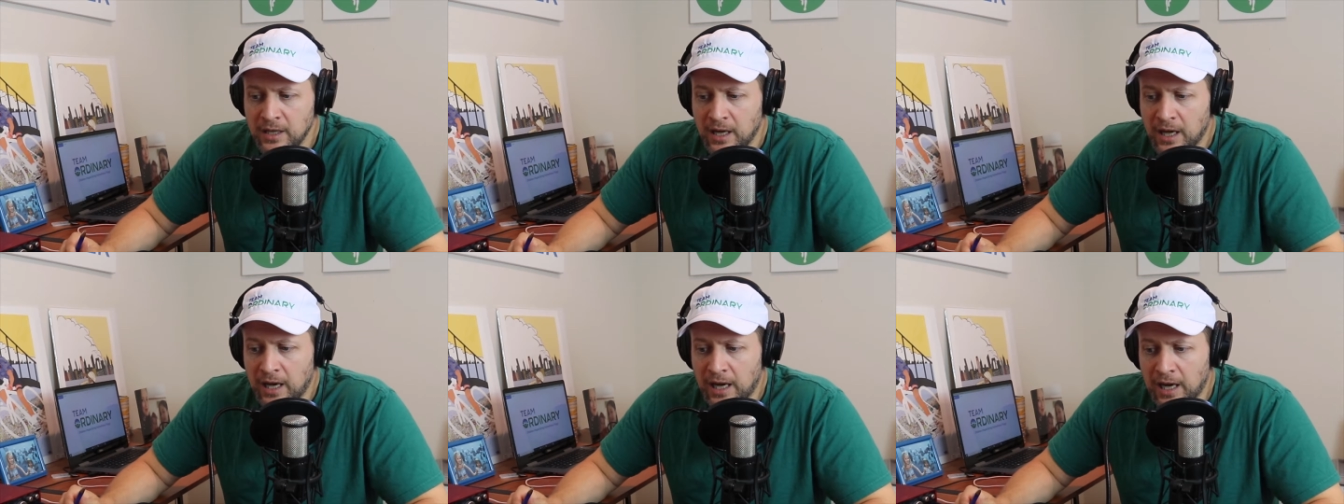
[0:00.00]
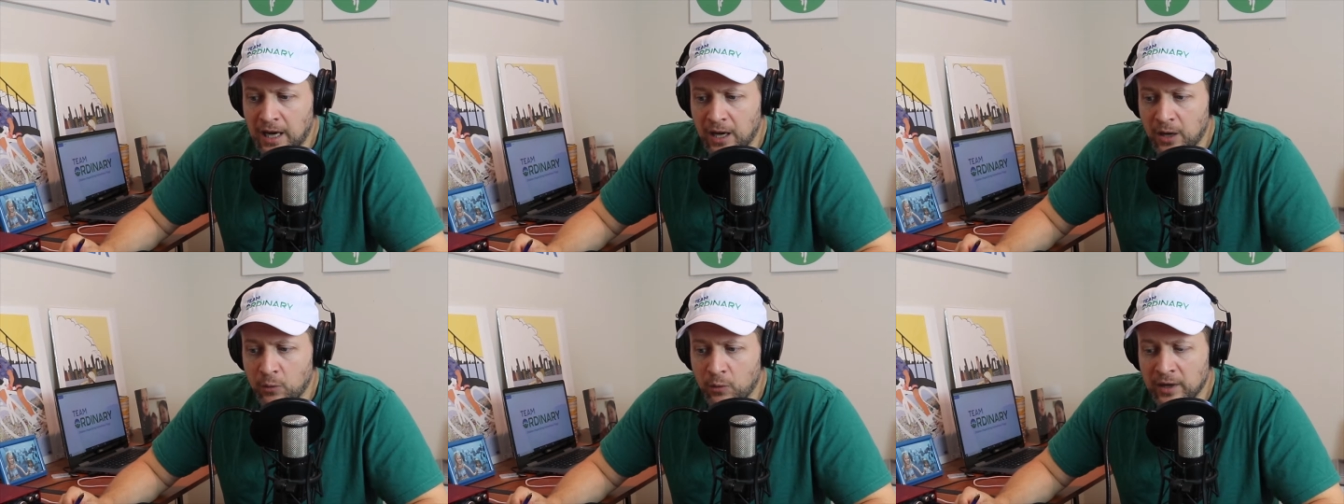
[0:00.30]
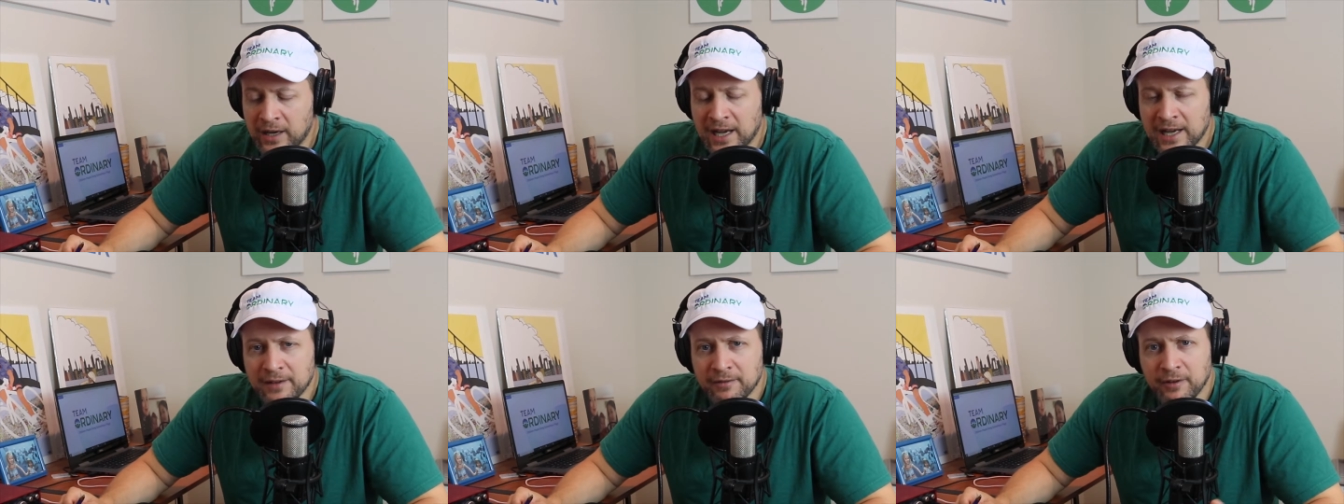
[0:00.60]

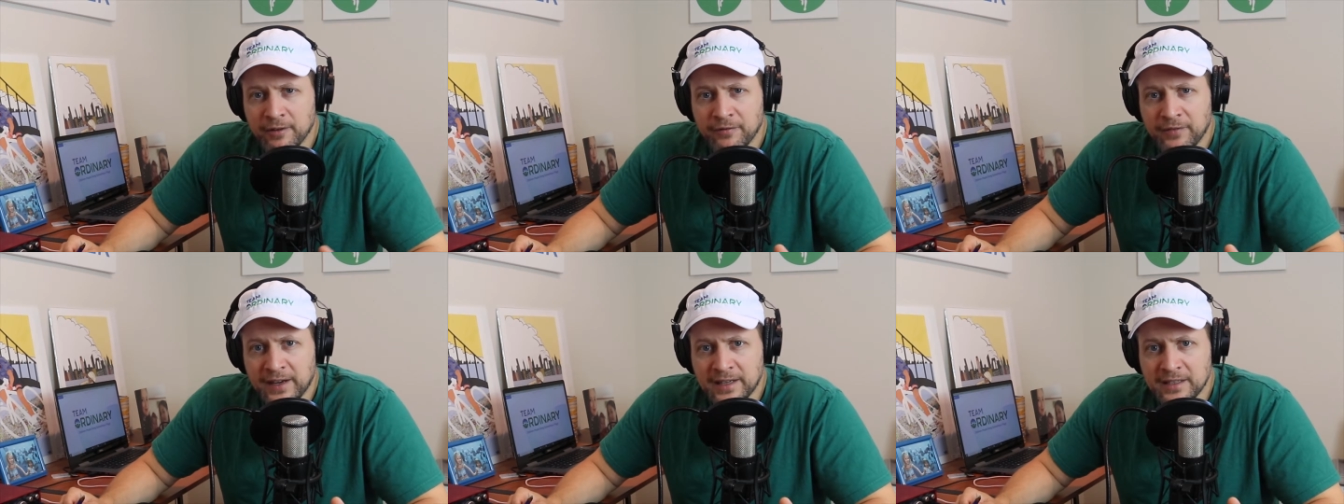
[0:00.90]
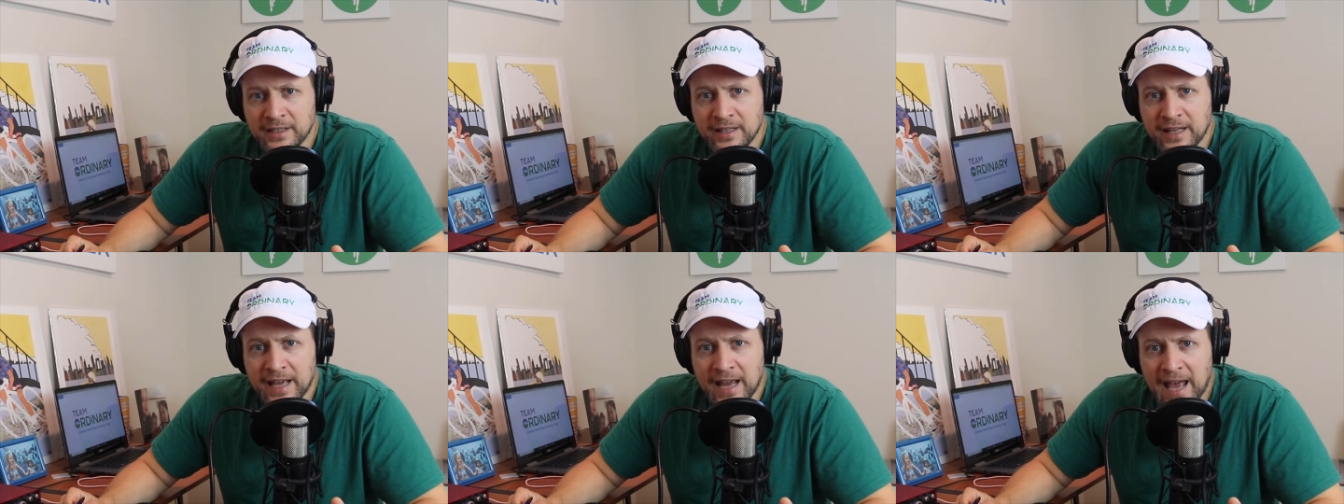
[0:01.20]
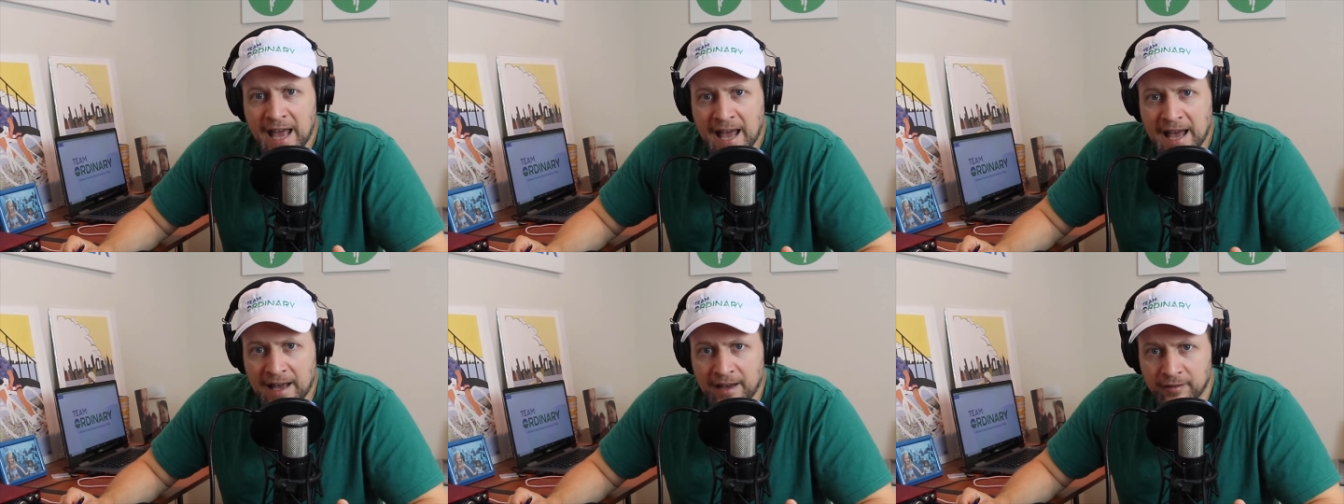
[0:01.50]
What kind of effect do they
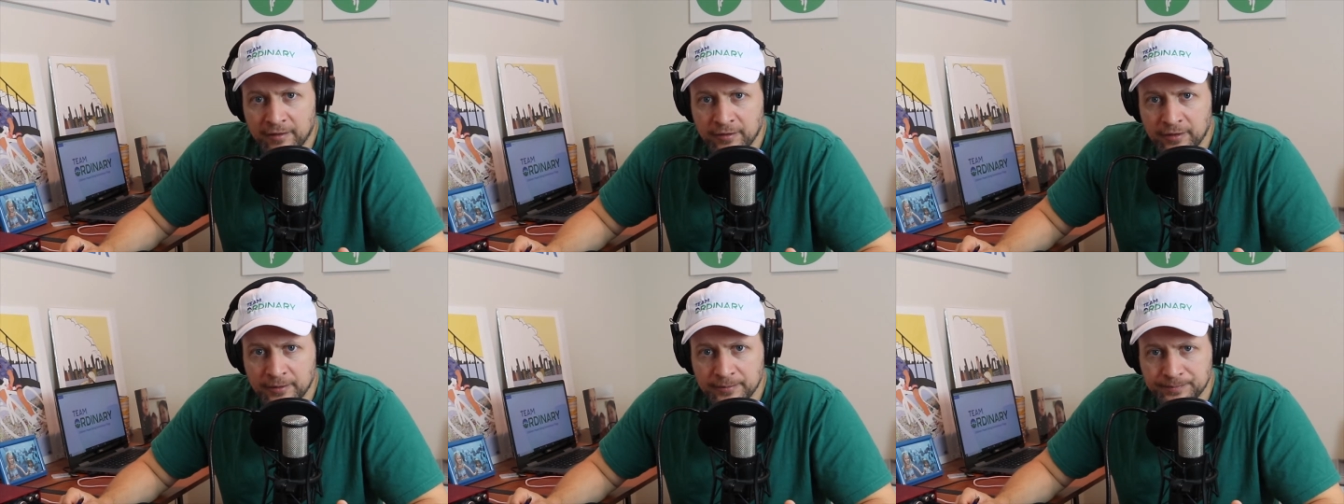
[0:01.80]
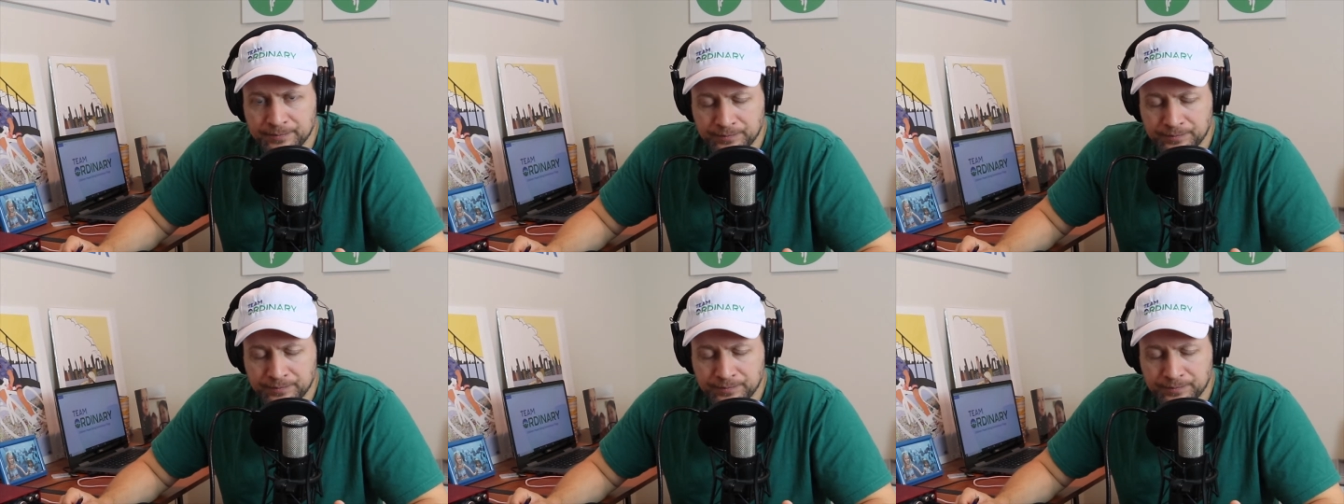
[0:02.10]
have